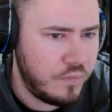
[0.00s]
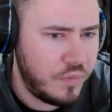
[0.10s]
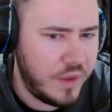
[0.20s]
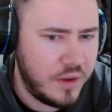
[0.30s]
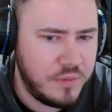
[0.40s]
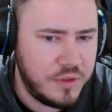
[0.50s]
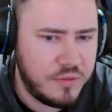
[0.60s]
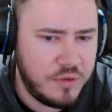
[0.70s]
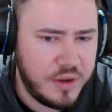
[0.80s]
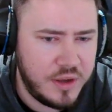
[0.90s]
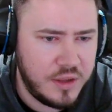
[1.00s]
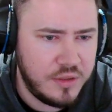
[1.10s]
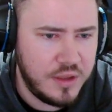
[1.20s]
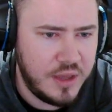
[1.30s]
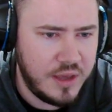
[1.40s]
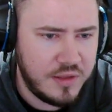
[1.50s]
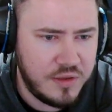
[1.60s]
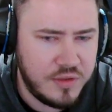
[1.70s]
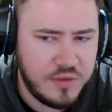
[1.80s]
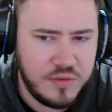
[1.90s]
And we 3-betting the ace-9
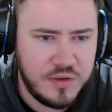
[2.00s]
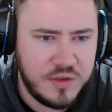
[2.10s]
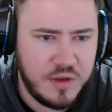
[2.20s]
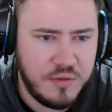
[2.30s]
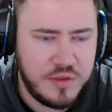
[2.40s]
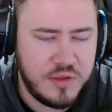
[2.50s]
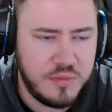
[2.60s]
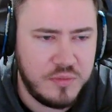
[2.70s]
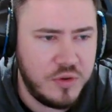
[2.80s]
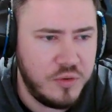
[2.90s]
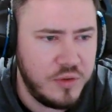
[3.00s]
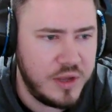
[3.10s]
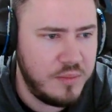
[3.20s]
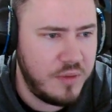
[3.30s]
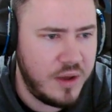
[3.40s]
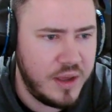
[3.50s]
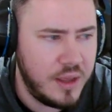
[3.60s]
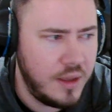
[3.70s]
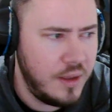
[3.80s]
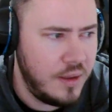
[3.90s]
suited. There is some calling in my
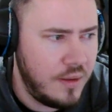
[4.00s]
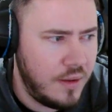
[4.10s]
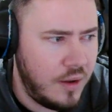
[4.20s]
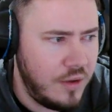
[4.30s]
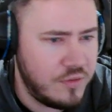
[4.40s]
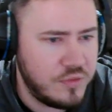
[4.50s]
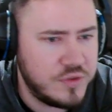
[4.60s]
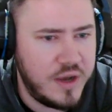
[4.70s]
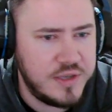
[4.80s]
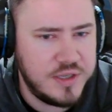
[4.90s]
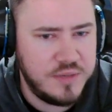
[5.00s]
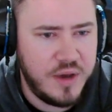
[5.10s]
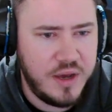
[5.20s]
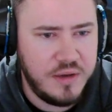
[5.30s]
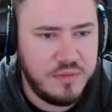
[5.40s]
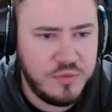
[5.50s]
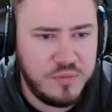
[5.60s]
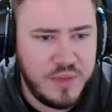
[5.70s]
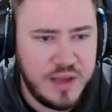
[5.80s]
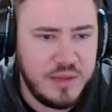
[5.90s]
overall strategy, but I will
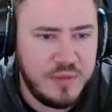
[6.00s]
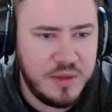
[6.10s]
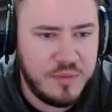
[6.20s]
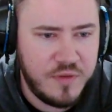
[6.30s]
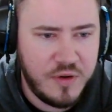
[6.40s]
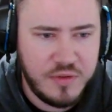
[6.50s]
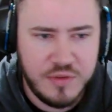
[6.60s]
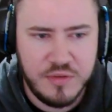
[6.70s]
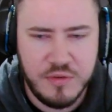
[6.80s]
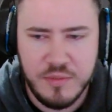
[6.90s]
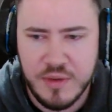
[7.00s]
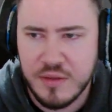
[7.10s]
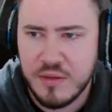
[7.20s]
mainly be preferring to 3-bet.